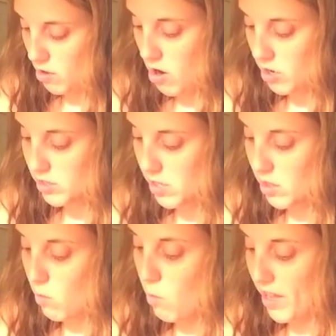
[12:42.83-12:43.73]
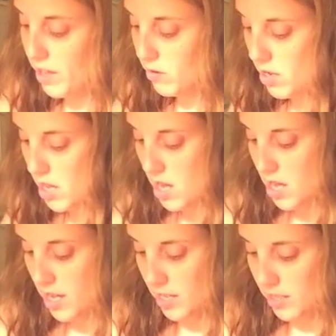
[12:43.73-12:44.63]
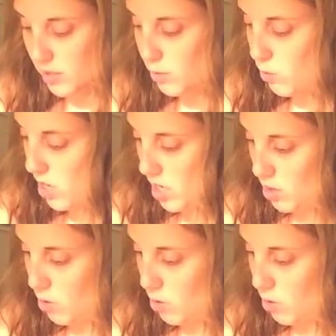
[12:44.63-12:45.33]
cards, and the white is what I